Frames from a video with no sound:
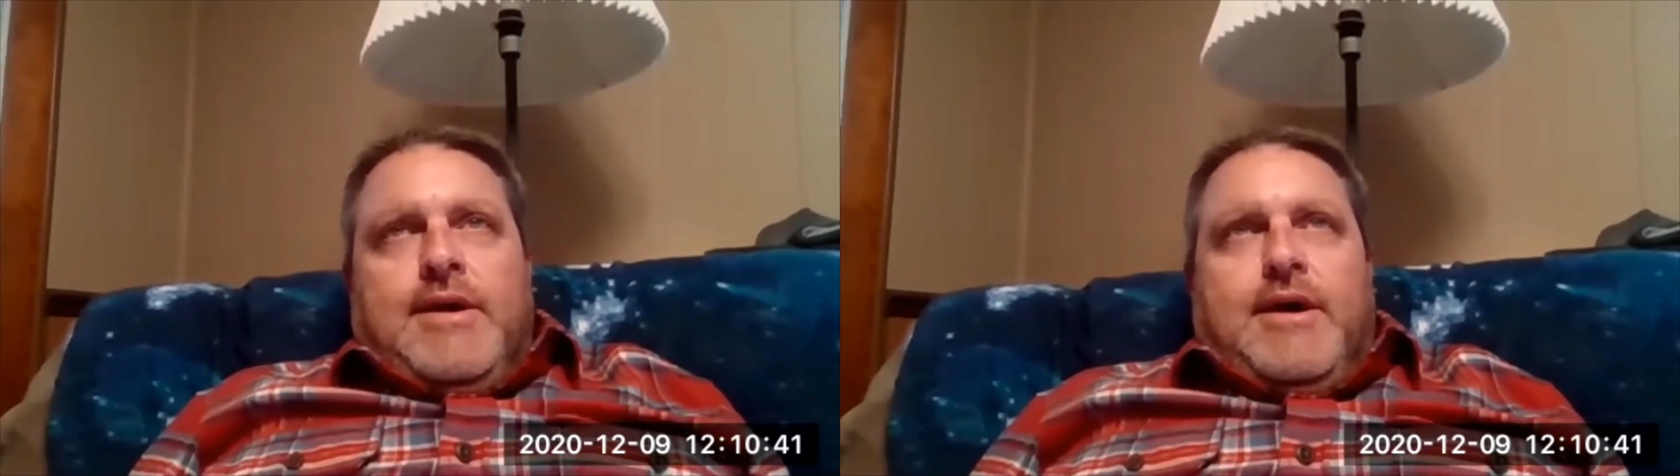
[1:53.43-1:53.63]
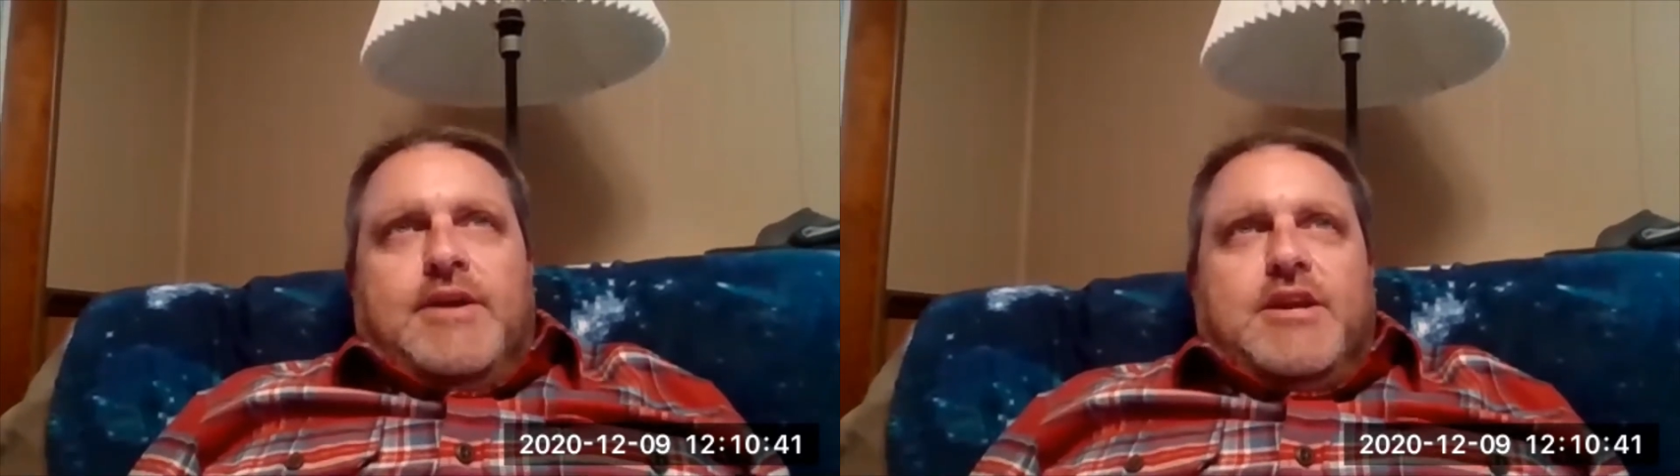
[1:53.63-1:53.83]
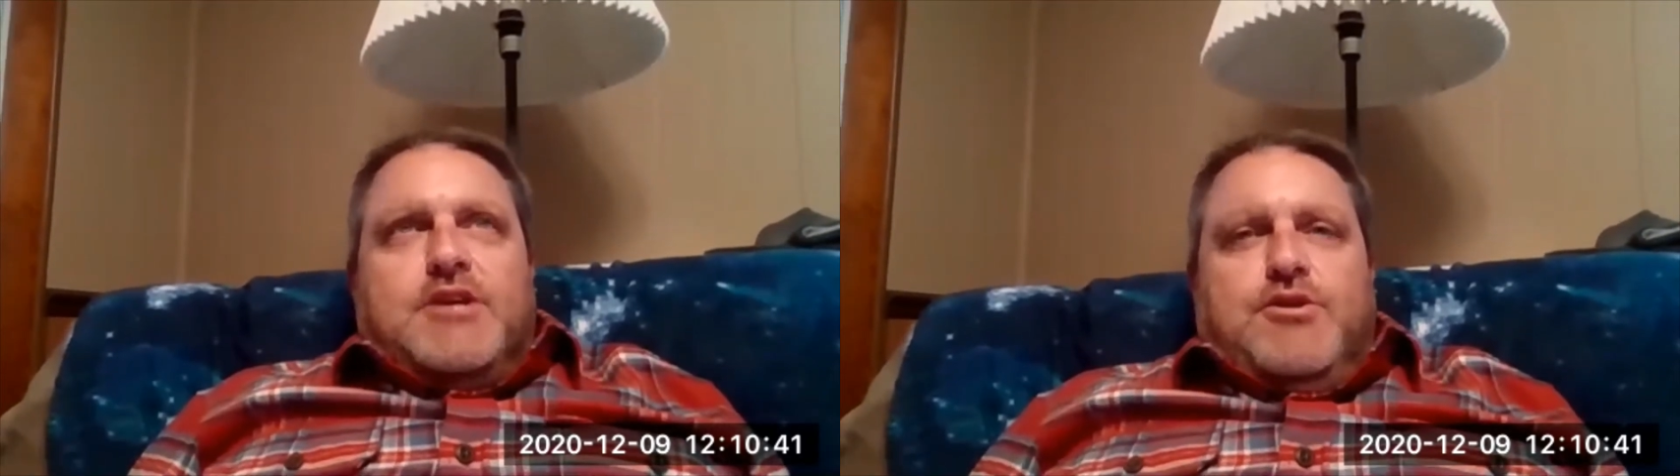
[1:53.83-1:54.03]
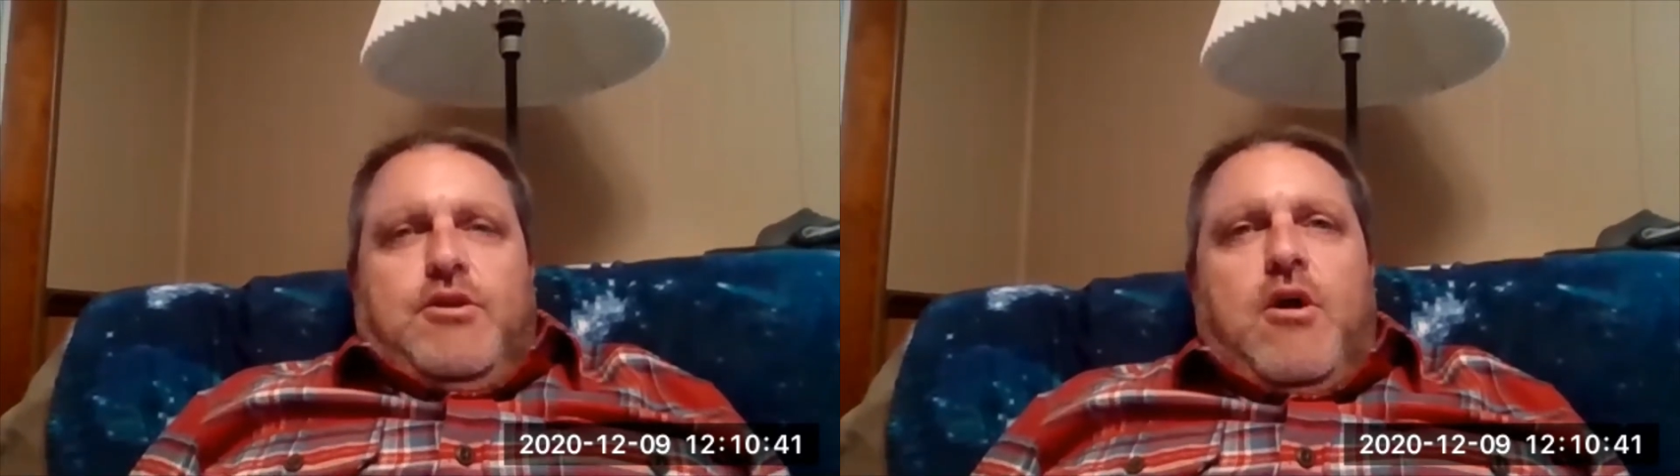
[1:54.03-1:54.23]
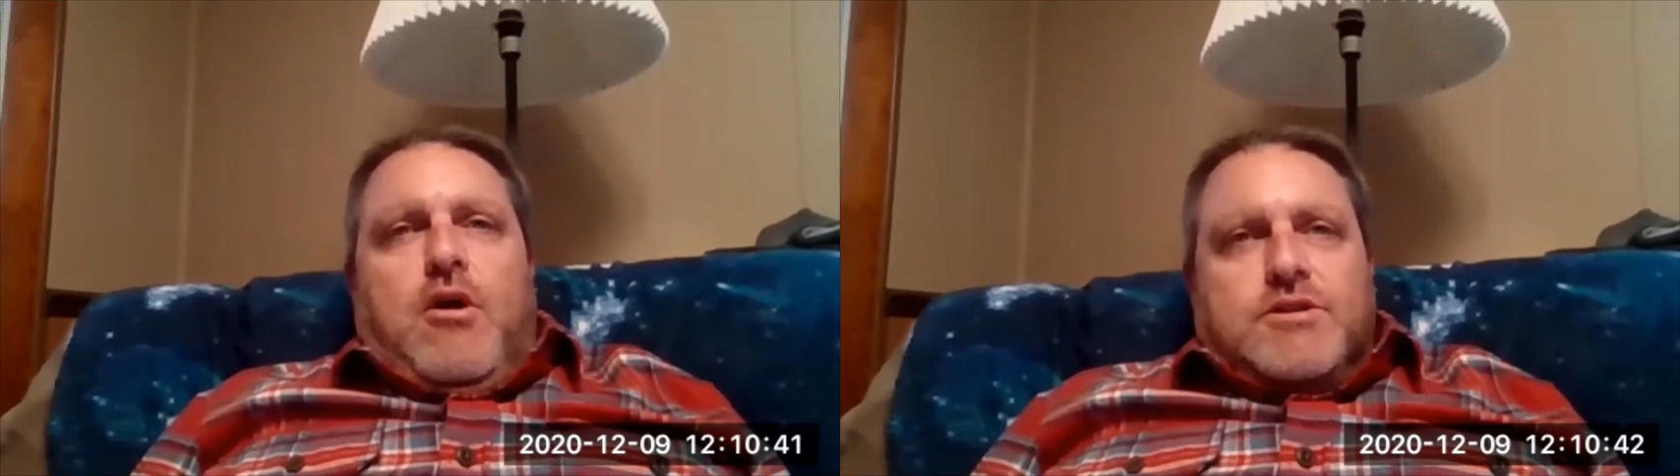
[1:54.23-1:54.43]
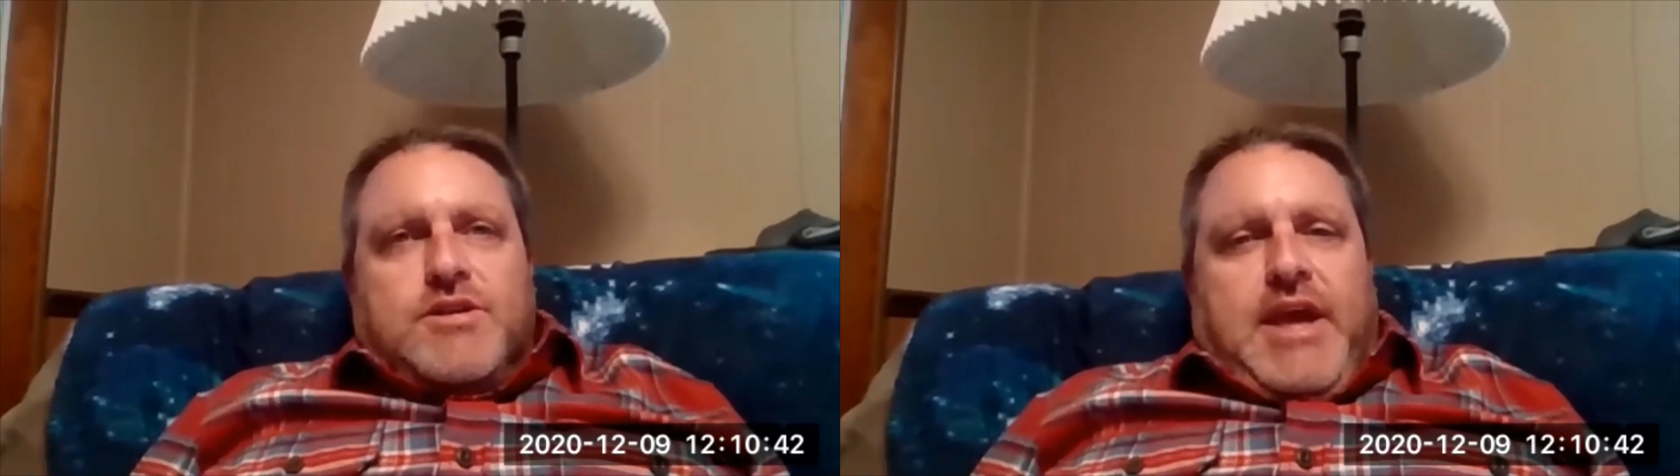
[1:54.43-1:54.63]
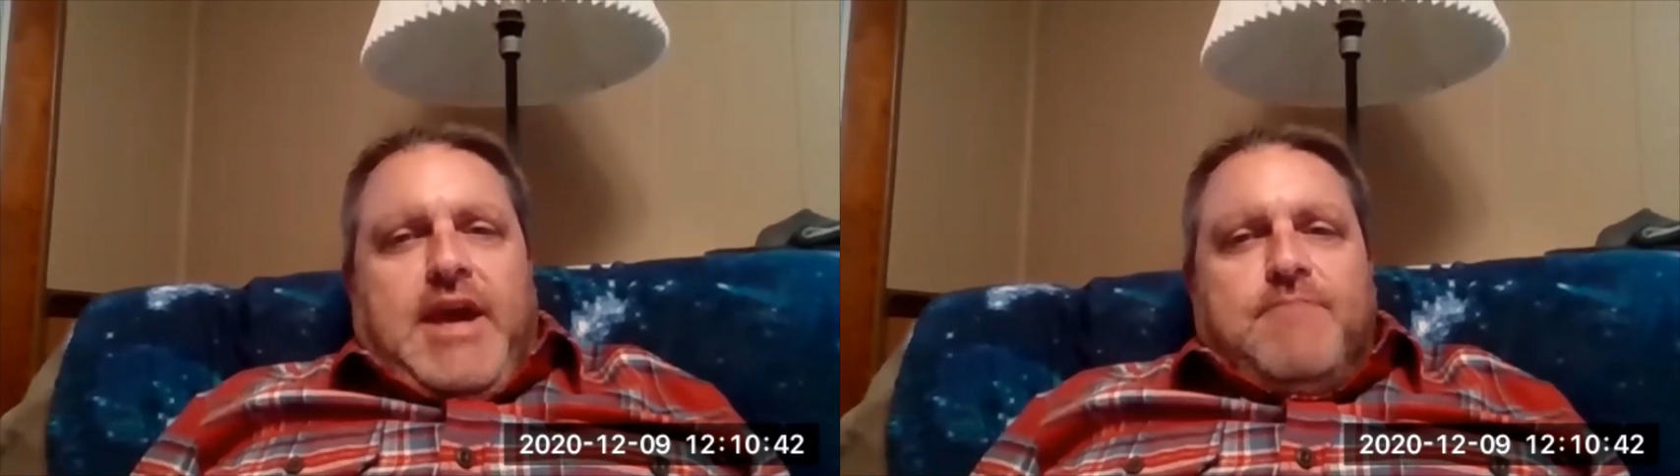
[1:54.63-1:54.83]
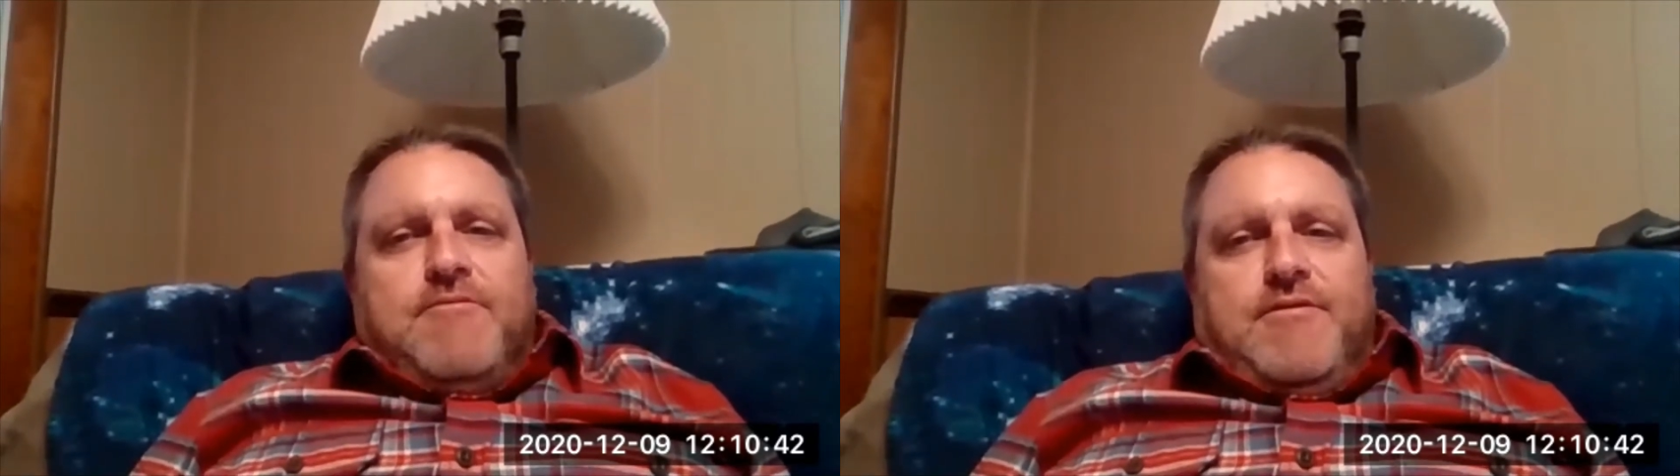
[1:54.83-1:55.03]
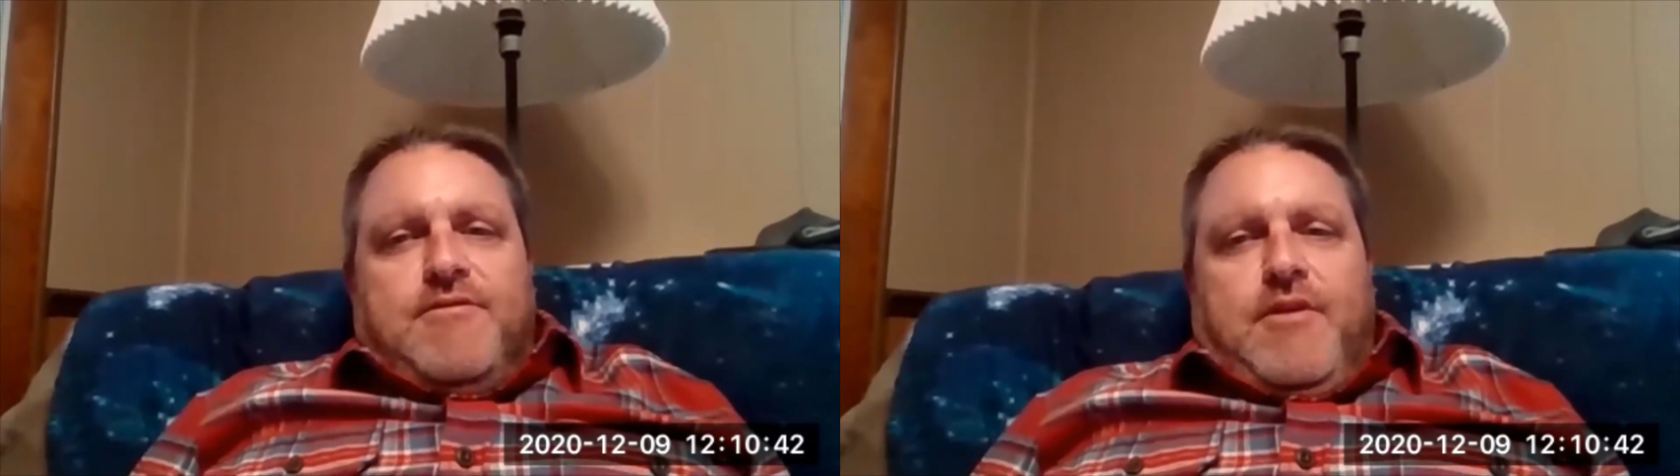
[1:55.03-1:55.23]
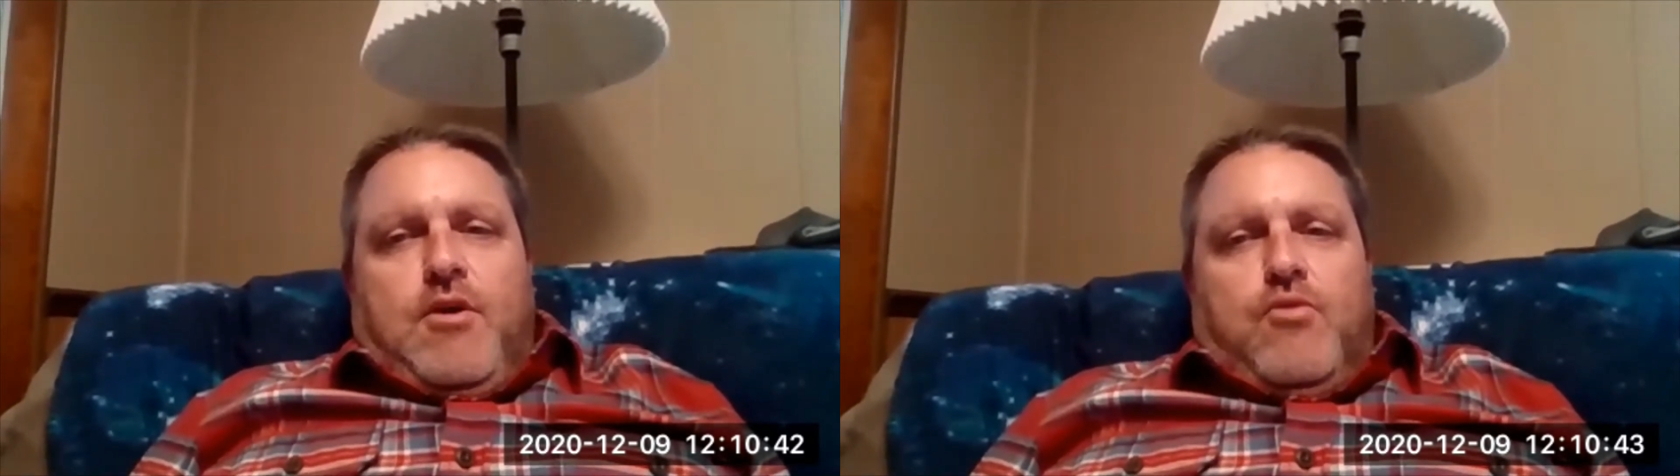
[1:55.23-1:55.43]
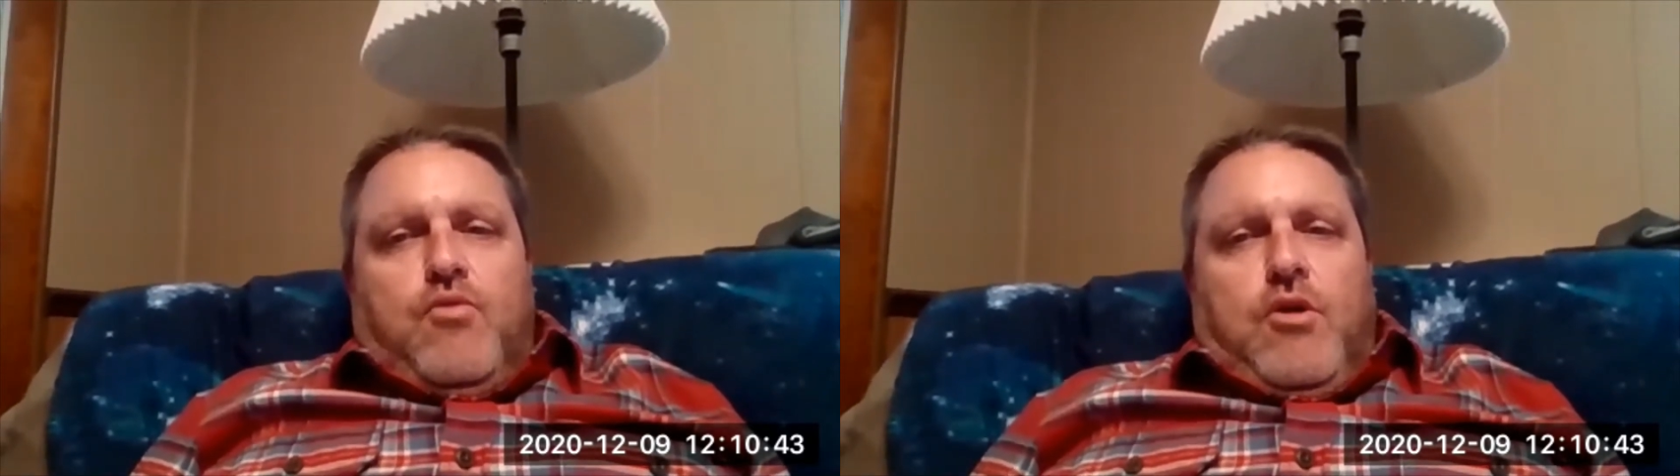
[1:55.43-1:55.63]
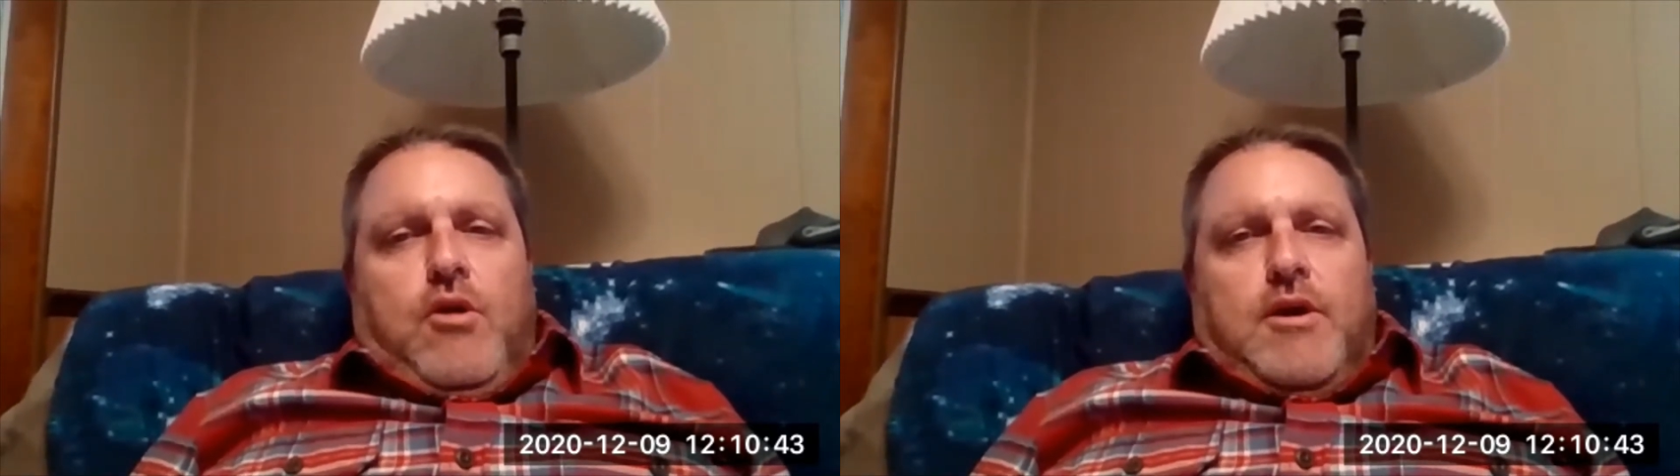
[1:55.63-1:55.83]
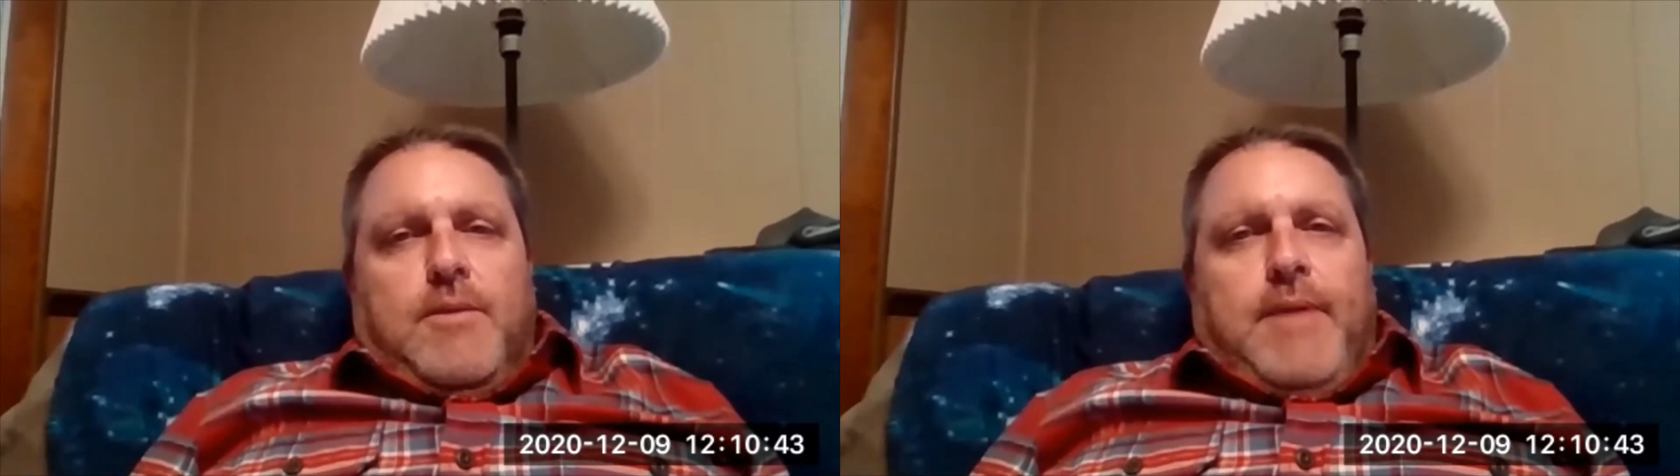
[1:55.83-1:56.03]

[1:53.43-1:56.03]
additional hardscapes and stonework,